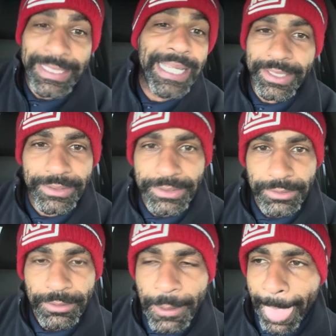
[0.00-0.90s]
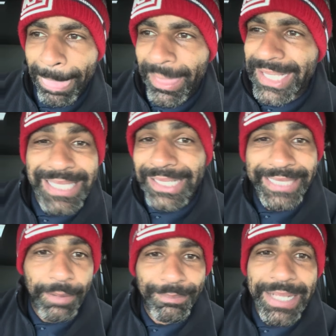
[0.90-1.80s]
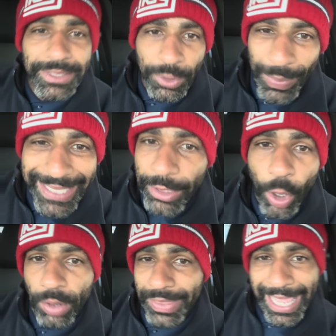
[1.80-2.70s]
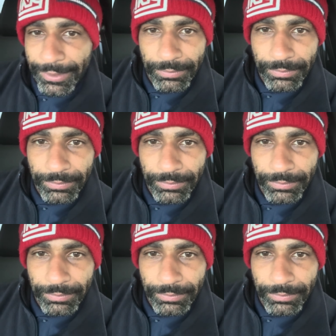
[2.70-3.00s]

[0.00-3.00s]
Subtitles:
things. He's not there mentally. We get all that.